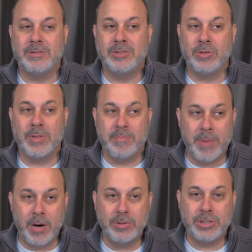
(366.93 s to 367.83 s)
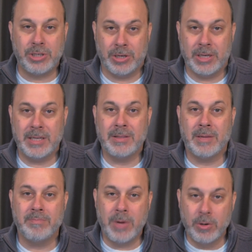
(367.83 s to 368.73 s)
do the most good, the
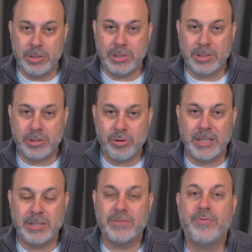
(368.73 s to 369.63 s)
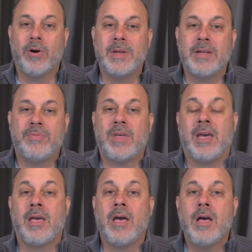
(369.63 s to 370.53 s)
most transformative
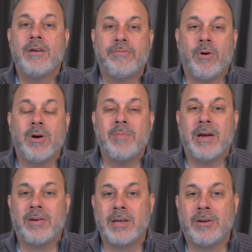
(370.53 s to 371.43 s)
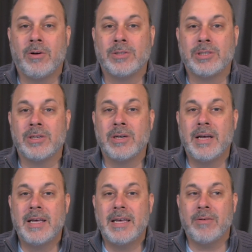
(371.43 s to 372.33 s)
thing for American culture
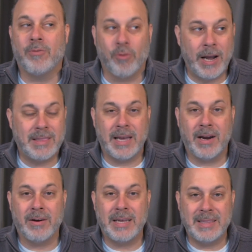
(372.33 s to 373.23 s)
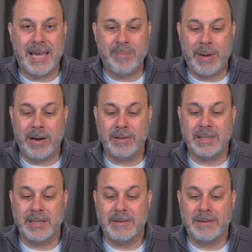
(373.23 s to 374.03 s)
right there in that parenting.